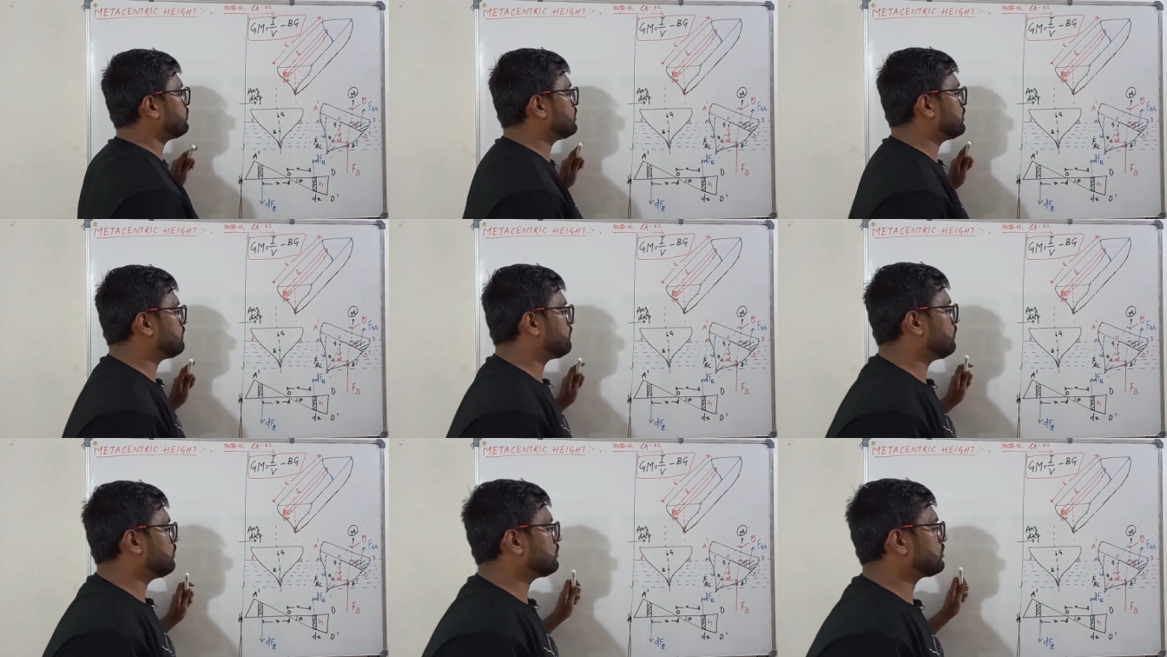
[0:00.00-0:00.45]
the
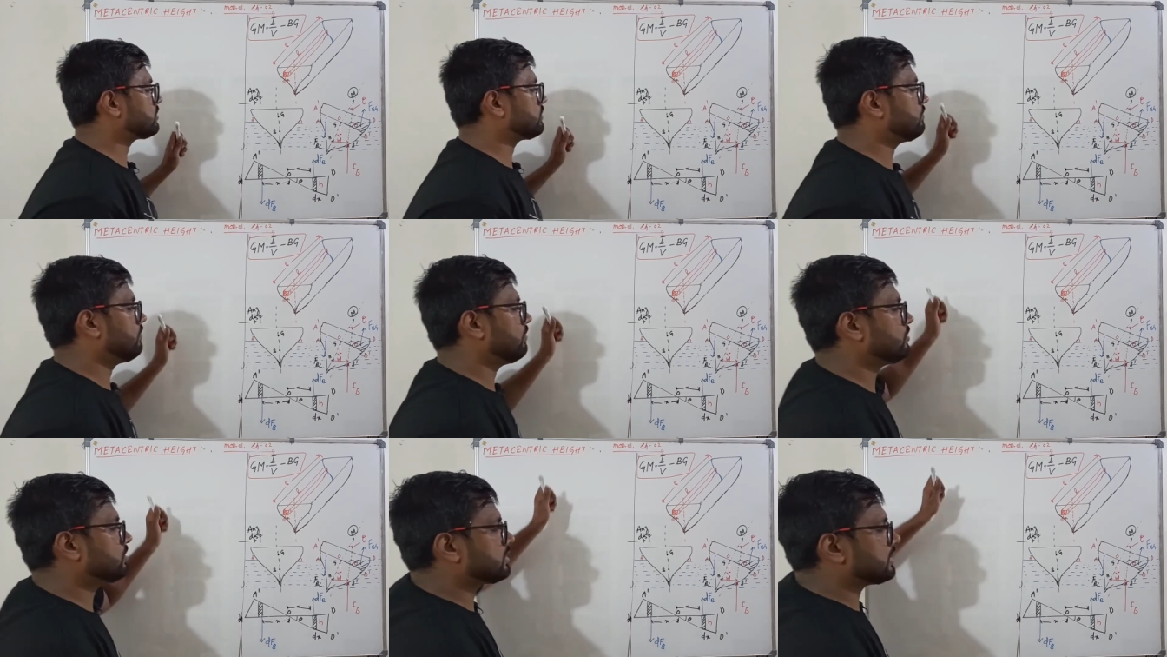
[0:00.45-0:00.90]

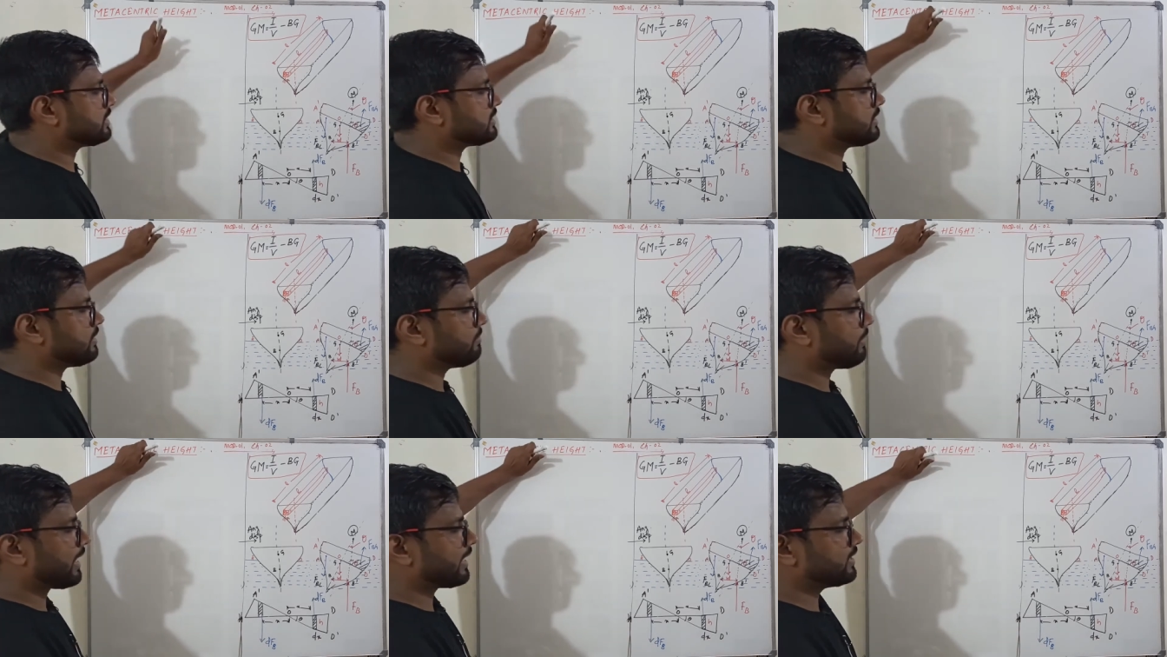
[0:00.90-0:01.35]
forces, the
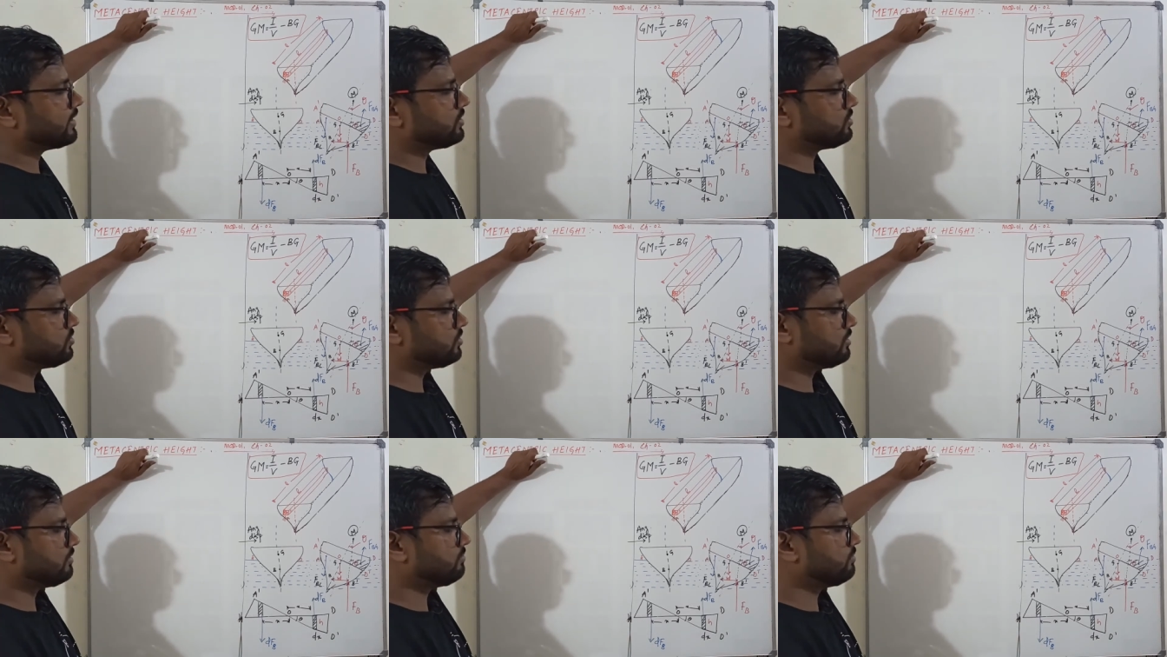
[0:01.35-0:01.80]
magnitude
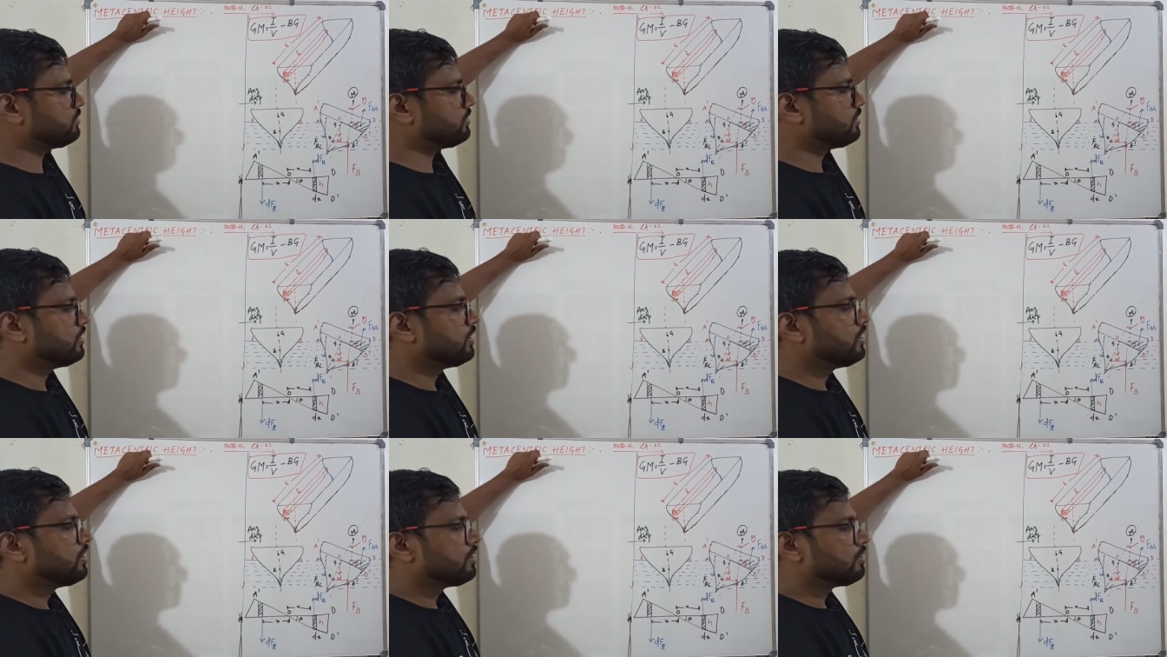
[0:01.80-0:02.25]
of
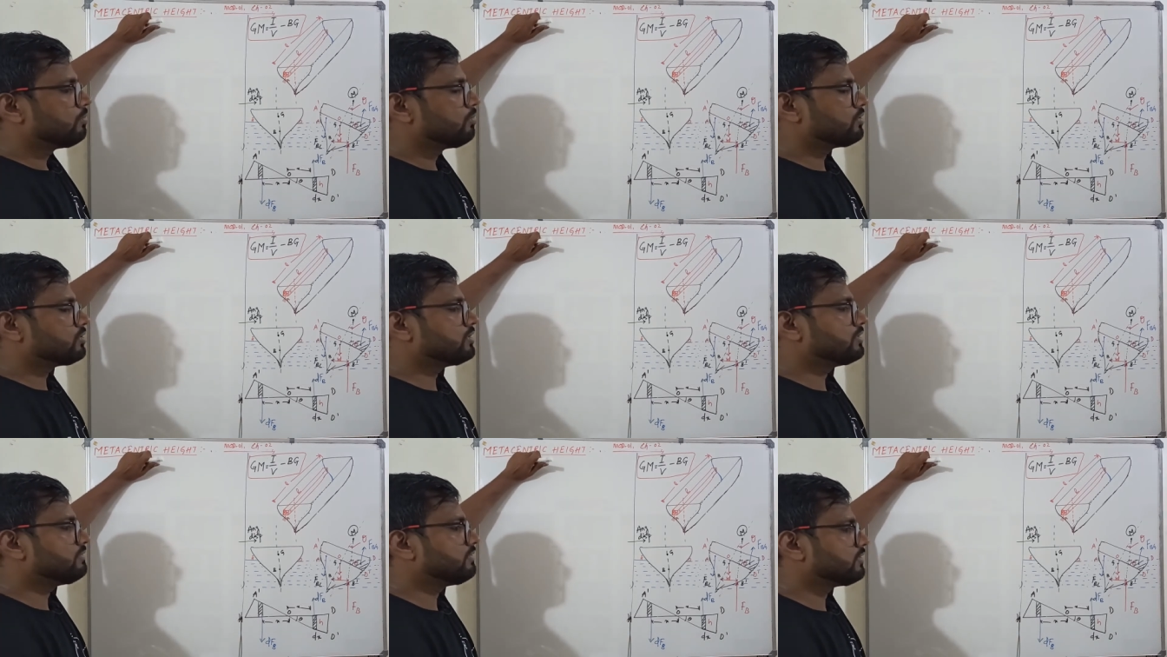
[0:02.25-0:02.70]
both
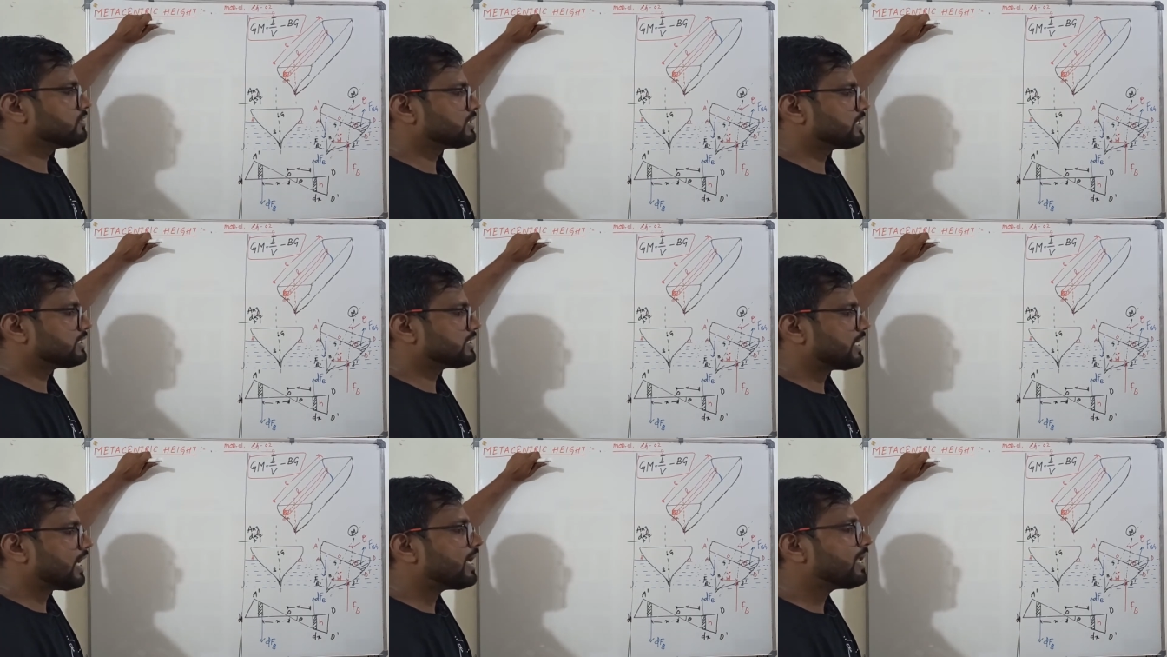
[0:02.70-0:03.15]
the
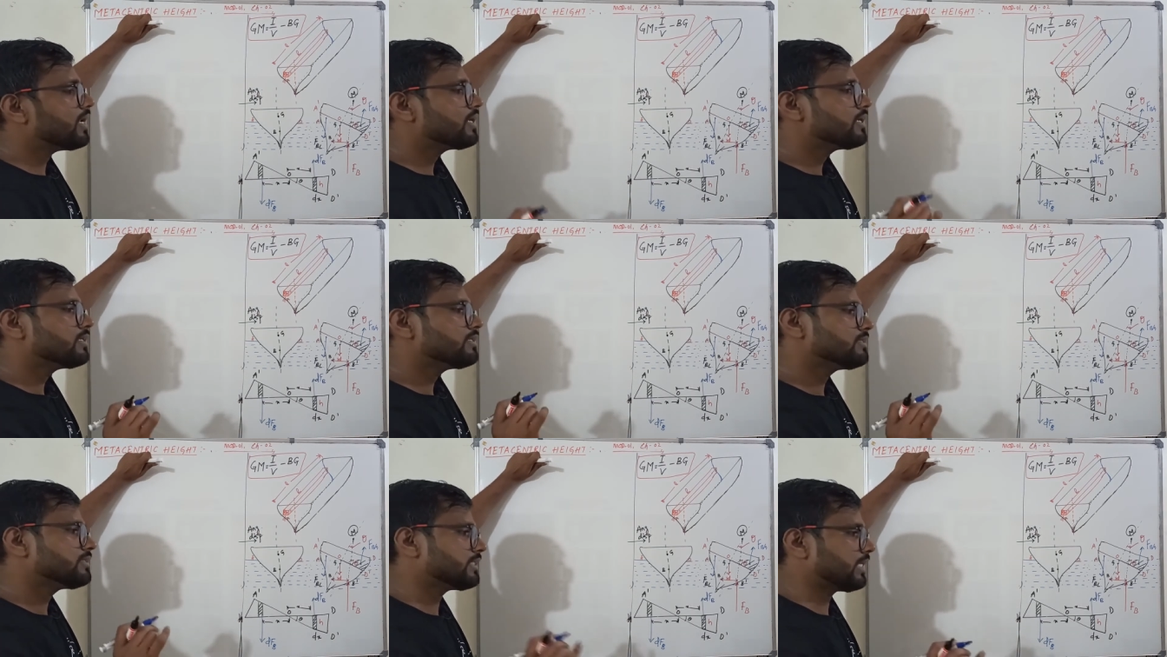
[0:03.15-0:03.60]
forces are
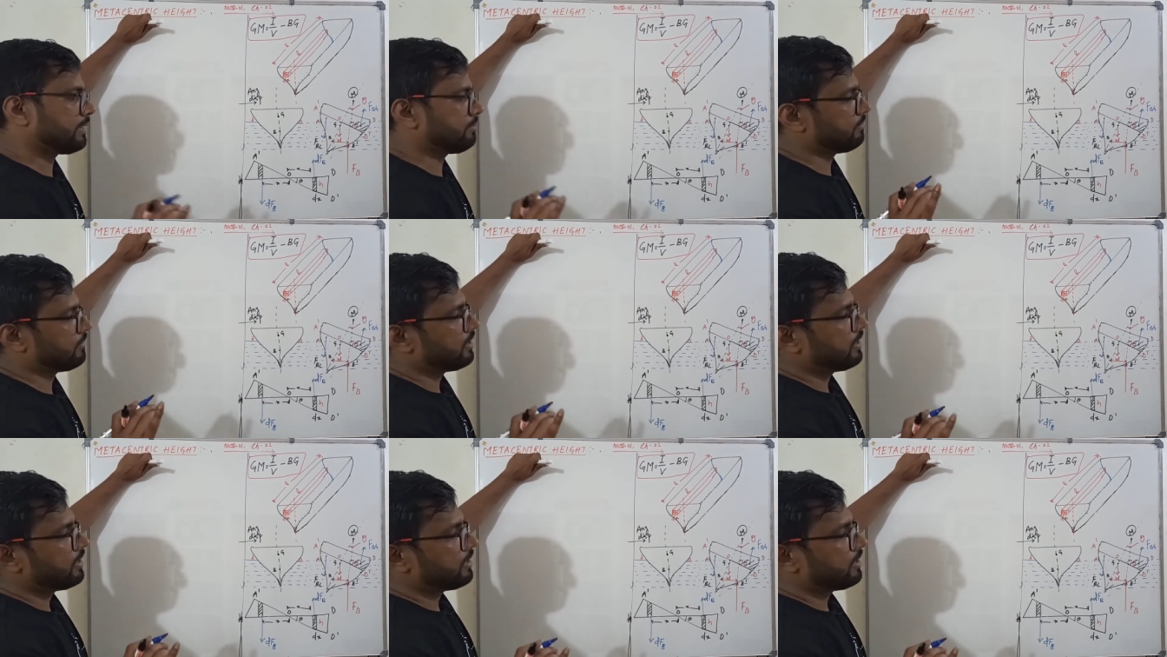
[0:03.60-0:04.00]
same.